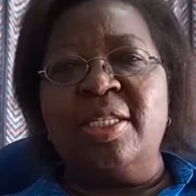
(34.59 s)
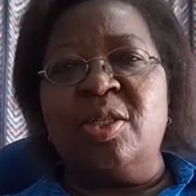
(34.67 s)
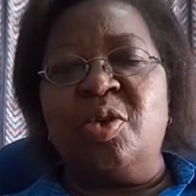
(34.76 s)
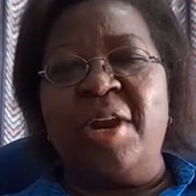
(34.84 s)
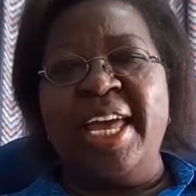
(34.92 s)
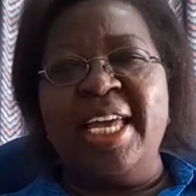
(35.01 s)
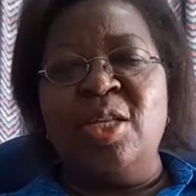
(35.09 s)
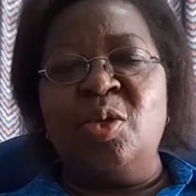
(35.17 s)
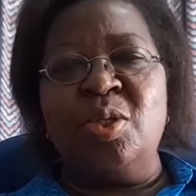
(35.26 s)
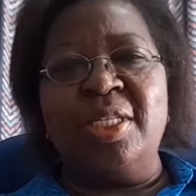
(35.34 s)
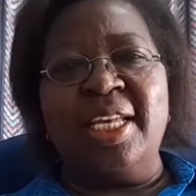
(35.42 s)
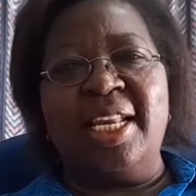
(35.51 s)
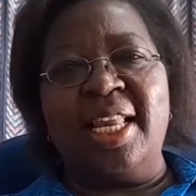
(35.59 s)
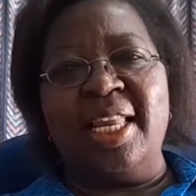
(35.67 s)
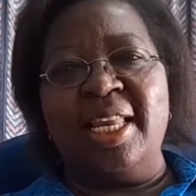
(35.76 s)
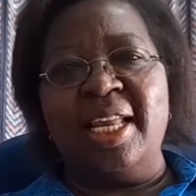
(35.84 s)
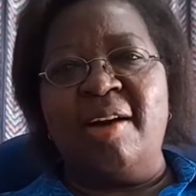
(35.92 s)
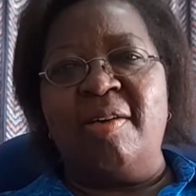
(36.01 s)
trying to
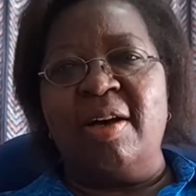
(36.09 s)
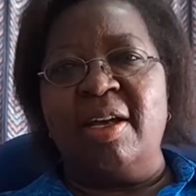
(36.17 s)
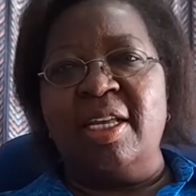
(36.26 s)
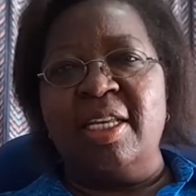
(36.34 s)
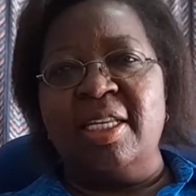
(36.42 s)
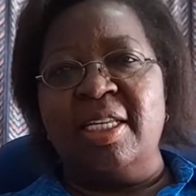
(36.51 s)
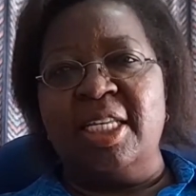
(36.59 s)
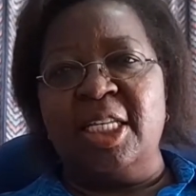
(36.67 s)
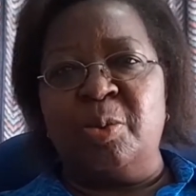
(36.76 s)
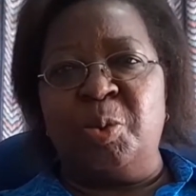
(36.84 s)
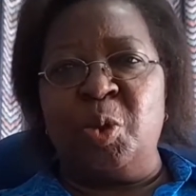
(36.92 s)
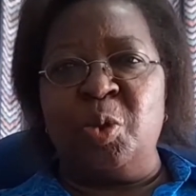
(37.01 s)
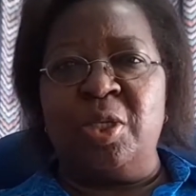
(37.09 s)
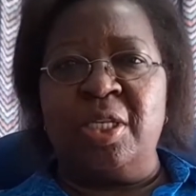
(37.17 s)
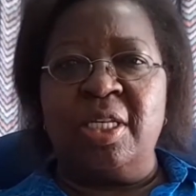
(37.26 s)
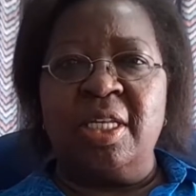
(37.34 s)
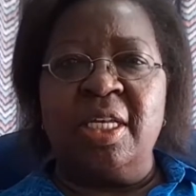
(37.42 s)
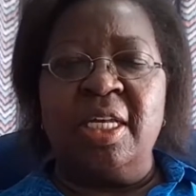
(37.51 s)
settle our disputes